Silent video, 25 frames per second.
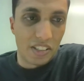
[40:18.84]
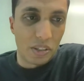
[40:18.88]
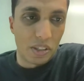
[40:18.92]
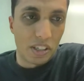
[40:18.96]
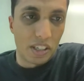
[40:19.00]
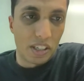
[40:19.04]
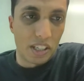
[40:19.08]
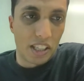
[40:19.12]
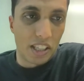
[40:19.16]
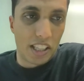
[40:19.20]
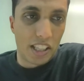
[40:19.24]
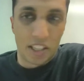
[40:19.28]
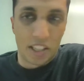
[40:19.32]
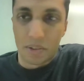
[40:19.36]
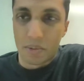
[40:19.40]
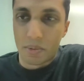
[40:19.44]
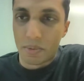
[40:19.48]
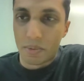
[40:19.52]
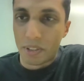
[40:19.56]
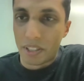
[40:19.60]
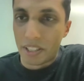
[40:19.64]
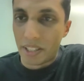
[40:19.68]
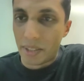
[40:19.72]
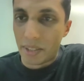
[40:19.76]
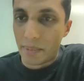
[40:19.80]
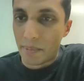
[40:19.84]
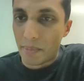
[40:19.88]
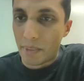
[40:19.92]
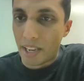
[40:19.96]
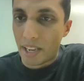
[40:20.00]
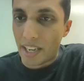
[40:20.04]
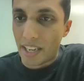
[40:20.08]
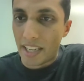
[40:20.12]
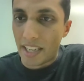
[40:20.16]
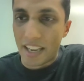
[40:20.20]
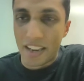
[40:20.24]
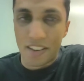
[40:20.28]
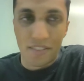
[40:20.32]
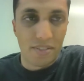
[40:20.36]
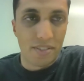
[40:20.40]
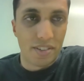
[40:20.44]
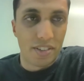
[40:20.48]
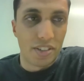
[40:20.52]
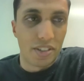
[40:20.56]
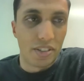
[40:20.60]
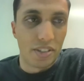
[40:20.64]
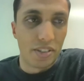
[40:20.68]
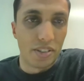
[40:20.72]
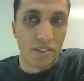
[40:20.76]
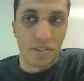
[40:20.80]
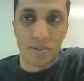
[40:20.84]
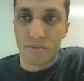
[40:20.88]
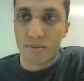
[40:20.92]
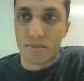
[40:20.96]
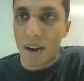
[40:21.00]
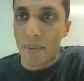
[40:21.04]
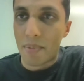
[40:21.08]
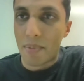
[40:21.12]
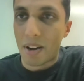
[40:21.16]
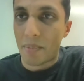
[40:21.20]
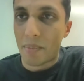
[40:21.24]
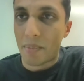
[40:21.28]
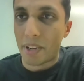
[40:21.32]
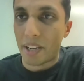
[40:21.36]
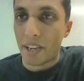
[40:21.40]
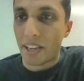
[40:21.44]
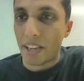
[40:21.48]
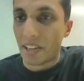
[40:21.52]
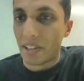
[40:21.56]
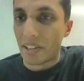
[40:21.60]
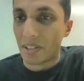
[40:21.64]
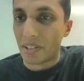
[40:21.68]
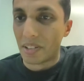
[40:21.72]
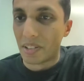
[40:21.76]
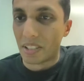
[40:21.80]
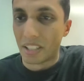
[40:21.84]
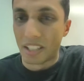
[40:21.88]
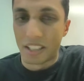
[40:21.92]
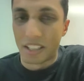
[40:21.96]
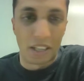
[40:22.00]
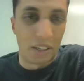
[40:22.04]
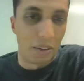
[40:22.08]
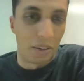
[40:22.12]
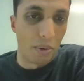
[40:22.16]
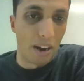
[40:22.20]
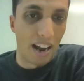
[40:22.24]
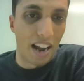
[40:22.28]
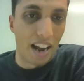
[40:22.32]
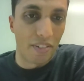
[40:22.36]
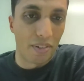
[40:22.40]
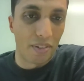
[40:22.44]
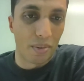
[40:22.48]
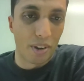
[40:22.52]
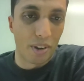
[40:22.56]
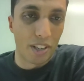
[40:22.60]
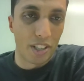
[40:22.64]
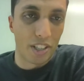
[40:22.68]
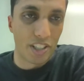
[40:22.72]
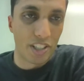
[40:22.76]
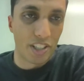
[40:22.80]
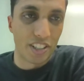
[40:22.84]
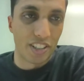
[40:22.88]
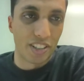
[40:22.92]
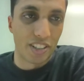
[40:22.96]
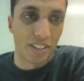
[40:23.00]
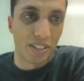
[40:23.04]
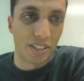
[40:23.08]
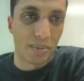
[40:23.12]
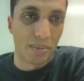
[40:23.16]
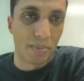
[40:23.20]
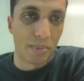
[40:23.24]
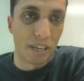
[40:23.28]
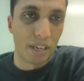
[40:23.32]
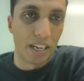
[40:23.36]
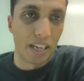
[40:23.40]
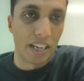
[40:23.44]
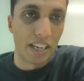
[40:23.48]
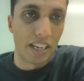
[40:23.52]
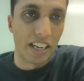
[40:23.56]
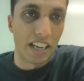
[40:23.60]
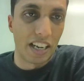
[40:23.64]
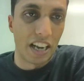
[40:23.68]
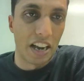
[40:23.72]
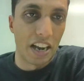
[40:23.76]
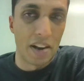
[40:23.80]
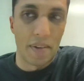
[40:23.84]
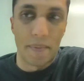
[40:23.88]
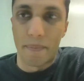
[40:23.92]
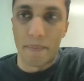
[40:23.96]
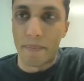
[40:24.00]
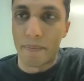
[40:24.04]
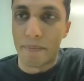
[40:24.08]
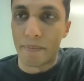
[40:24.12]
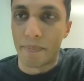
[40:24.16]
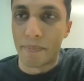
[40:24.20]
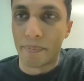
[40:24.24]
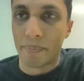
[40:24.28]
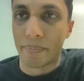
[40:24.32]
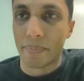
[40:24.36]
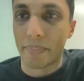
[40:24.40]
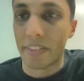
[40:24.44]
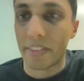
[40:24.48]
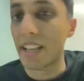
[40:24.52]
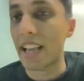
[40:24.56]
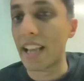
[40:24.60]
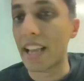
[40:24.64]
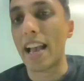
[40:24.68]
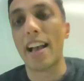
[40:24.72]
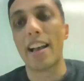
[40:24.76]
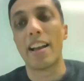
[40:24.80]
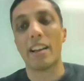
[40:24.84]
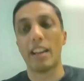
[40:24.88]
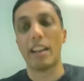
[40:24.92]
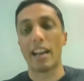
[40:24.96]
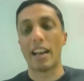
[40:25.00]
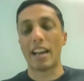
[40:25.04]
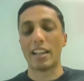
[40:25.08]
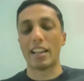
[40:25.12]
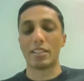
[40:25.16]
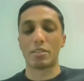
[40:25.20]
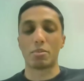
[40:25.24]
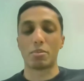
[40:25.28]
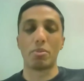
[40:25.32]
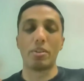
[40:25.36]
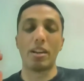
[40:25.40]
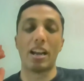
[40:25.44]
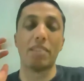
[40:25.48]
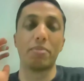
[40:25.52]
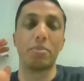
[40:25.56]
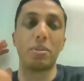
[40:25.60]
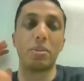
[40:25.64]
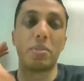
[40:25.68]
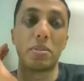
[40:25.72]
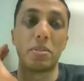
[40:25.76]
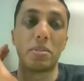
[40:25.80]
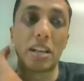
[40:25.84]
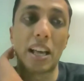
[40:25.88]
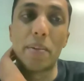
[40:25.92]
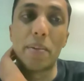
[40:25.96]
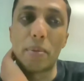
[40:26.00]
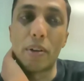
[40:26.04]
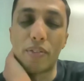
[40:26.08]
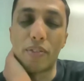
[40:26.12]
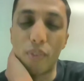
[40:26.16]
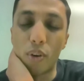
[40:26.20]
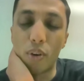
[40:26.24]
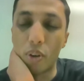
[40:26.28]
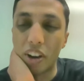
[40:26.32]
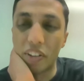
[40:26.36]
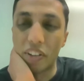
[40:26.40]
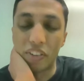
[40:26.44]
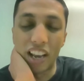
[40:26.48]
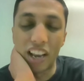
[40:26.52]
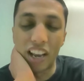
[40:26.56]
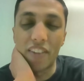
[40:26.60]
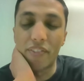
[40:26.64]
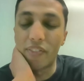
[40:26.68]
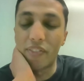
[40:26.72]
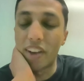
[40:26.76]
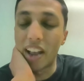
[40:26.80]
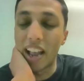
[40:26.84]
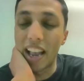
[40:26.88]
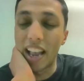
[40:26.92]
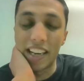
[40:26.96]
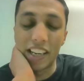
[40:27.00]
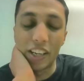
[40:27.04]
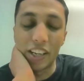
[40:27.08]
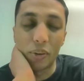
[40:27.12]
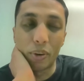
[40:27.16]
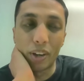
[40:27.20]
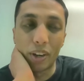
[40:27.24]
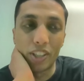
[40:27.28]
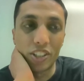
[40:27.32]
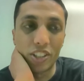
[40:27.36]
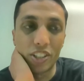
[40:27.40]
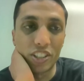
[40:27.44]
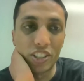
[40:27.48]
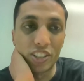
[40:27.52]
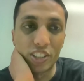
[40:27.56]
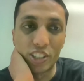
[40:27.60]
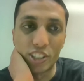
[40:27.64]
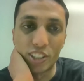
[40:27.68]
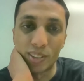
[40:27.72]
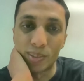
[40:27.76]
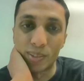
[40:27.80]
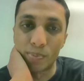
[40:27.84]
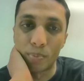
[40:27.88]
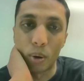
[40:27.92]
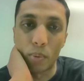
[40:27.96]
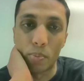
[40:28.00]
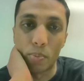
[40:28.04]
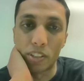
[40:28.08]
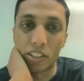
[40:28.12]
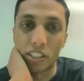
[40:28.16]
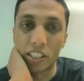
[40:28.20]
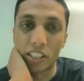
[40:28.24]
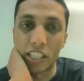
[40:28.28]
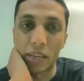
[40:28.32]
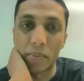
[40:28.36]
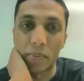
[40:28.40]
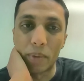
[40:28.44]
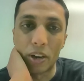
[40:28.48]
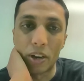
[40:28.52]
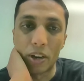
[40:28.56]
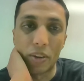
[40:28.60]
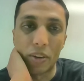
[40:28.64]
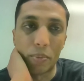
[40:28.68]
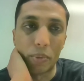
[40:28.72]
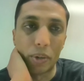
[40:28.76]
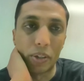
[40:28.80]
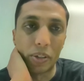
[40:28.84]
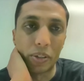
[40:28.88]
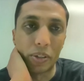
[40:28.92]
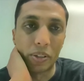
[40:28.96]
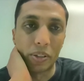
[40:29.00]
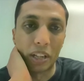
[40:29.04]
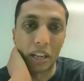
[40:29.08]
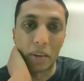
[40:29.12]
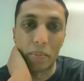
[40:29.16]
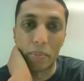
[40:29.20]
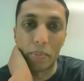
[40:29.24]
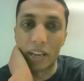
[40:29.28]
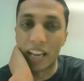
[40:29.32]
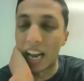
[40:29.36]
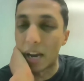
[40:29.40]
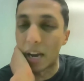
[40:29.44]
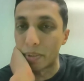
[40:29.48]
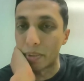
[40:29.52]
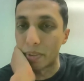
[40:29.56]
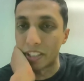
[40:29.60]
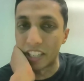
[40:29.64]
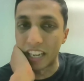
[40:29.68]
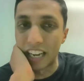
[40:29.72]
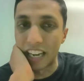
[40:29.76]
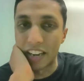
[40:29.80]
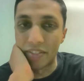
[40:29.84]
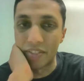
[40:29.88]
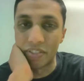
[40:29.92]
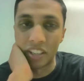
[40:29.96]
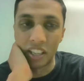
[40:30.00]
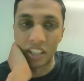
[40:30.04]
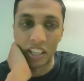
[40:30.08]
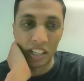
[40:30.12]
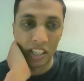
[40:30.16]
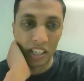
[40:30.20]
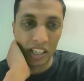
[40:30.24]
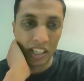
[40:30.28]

Well, I think we may have to wrap up here because I think we're out of questions. But yeah, as we said before, if you have any questions, just pop us an email and we'll be happy to